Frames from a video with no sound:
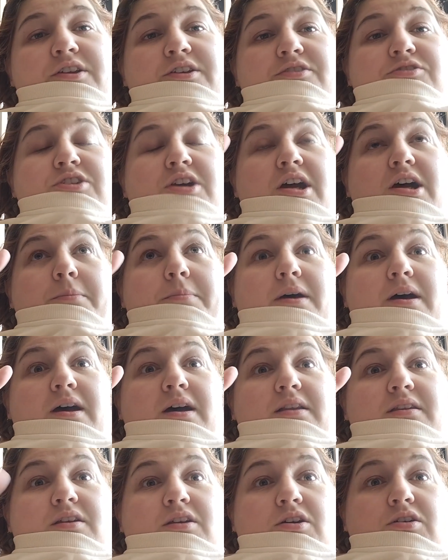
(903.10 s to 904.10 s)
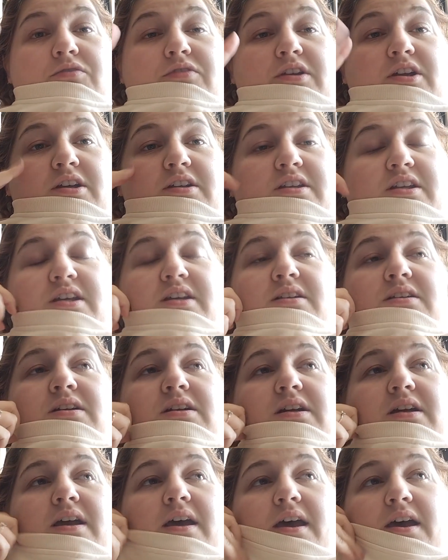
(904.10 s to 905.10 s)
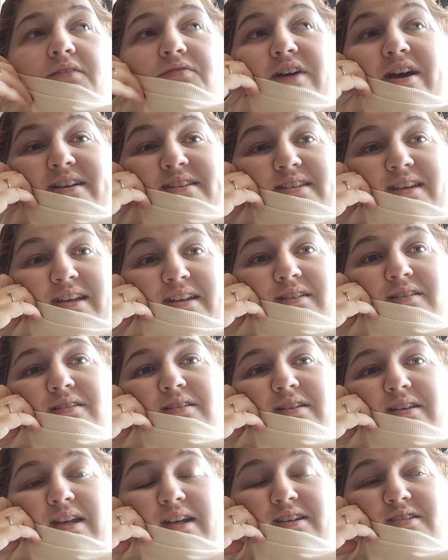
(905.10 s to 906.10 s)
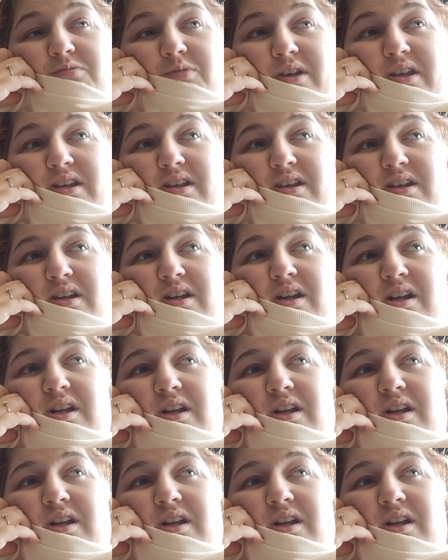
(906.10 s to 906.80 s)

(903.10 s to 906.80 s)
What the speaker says: flu jab and the COVID-19 vaccine next week,